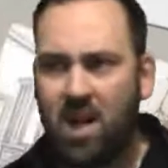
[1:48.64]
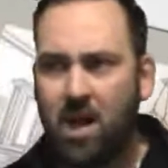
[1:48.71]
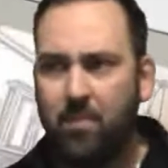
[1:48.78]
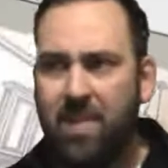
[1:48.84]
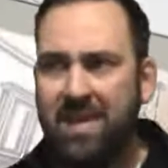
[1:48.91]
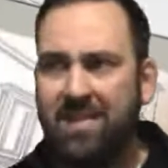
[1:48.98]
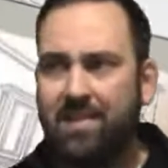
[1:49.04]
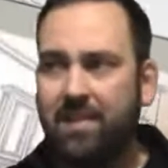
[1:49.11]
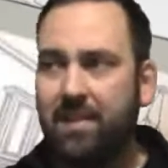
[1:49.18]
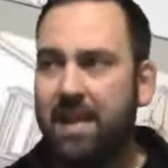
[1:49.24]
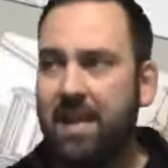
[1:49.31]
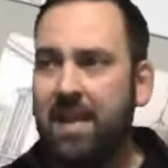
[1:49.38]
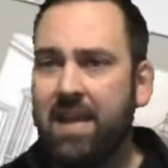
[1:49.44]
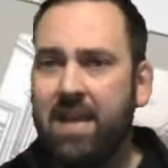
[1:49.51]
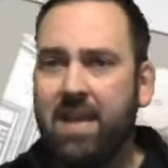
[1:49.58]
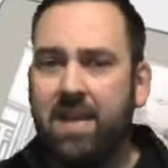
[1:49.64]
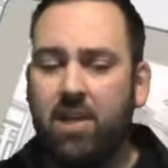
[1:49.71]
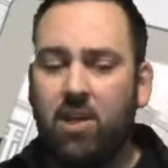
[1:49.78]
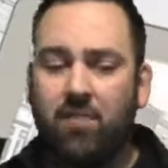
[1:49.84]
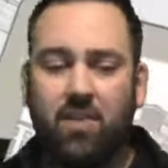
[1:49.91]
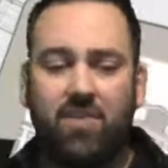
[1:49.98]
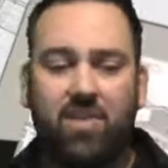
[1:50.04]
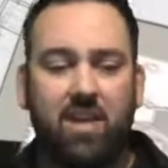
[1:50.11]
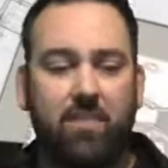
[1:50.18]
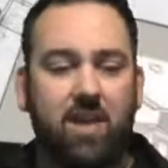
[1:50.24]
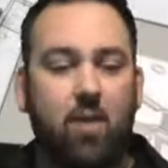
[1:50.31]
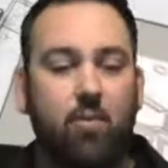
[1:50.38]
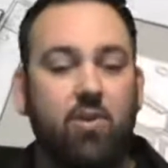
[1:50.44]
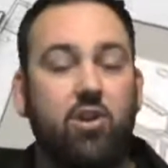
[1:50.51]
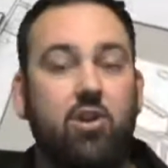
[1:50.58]
basically, like, you know, if you think
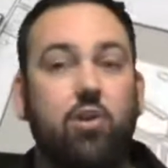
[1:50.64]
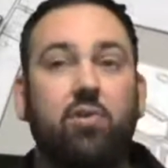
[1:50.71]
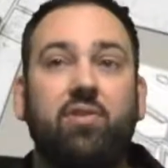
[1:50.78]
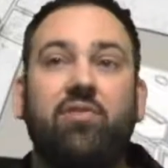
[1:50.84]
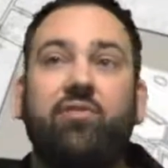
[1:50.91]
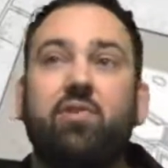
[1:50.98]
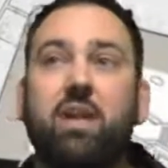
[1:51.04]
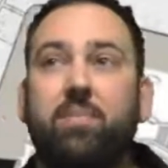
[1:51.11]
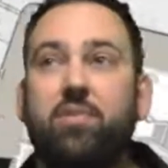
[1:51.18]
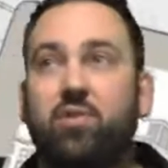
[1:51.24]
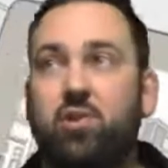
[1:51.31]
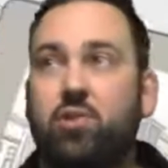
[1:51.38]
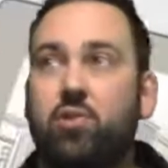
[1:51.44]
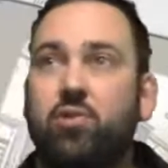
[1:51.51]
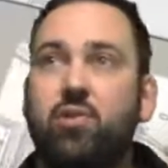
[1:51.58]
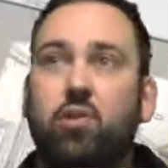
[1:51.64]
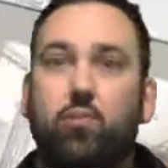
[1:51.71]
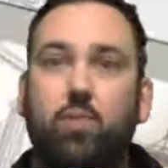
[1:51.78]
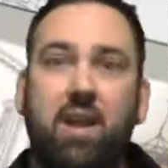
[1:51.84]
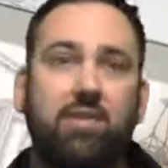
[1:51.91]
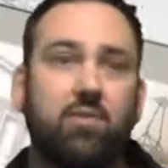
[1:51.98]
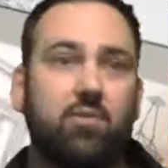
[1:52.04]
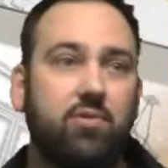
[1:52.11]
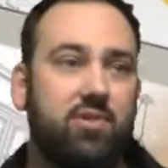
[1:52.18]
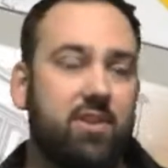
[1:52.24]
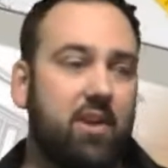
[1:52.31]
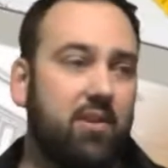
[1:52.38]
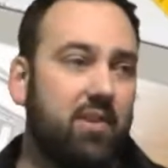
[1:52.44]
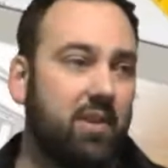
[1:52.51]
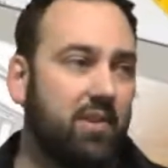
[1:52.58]
about when you're doing flips or you're doing your rentals, you
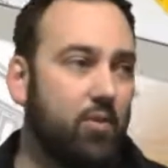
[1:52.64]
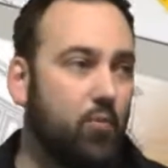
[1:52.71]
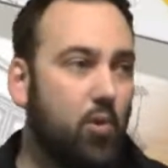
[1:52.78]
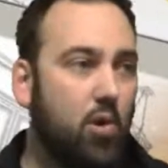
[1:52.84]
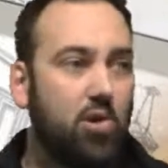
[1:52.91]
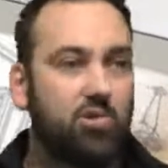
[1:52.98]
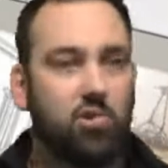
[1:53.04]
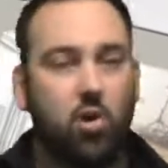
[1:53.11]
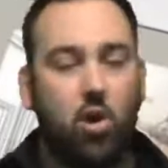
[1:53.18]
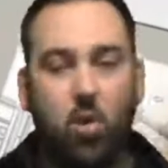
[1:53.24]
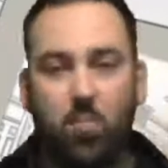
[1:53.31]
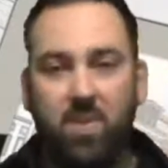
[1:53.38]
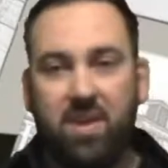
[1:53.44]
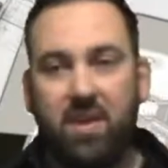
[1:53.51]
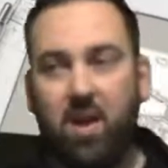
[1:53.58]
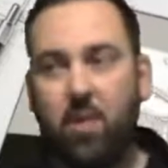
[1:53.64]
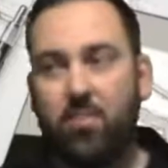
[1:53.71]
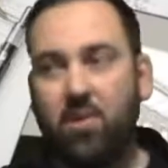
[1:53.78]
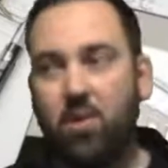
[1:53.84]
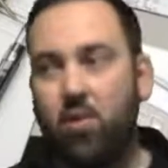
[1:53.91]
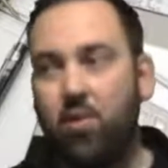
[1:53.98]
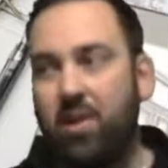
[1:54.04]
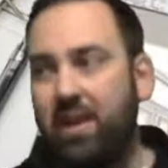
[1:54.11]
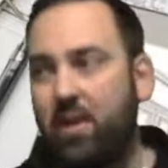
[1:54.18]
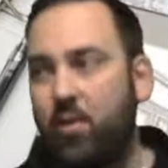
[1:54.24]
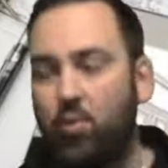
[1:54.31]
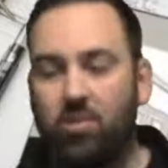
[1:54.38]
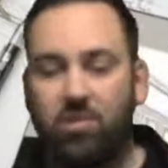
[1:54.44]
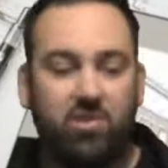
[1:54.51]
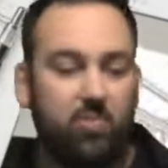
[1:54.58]
know, the walls are all beat up. You're going in there
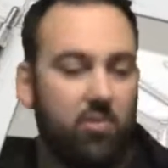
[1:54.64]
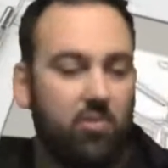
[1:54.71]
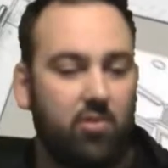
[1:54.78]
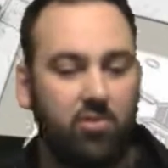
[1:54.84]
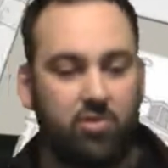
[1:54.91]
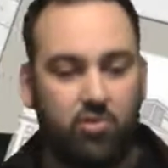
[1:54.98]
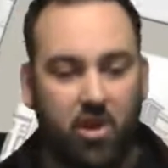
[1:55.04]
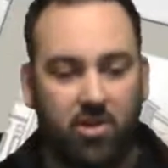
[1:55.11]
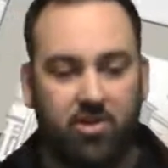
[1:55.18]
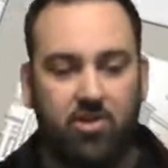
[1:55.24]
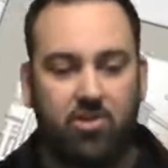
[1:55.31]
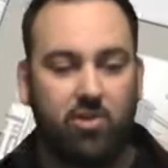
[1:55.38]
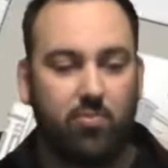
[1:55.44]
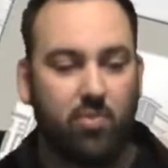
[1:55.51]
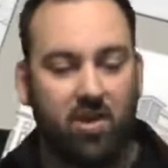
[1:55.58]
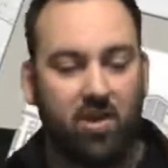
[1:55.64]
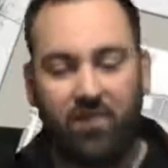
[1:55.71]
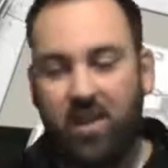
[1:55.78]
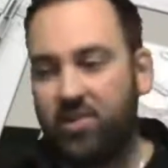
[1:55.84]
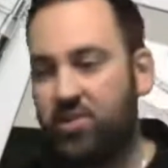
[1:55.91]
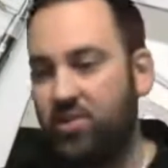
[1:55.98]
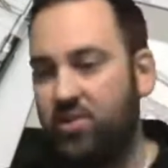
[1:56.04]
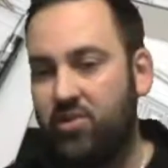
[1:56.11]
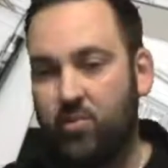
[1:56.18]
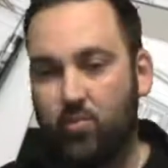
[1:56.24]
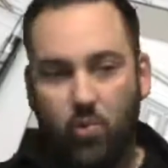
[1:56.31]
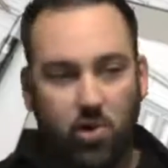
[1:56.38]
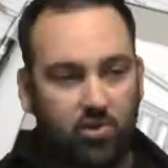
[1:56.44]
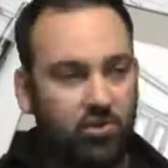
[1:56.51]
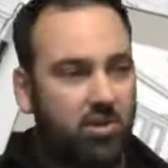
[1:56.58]
where there's some construction, some renovation,
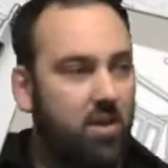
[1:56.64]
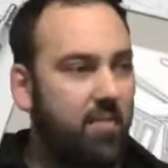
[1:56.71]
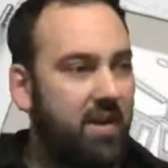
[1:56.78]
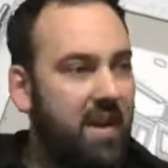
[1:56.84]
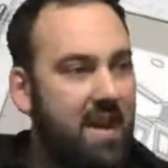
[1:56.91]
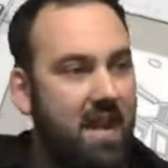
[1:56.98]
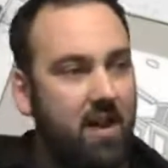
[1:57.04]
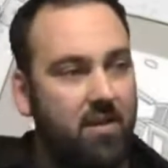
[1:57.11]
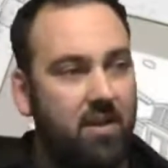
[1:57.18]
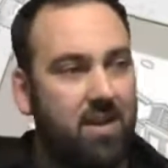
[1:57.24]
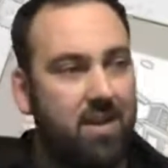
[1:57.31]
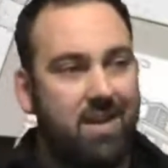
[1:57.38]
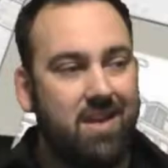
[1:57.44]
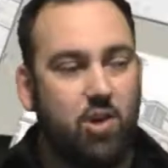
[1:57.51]
some walls are coming down.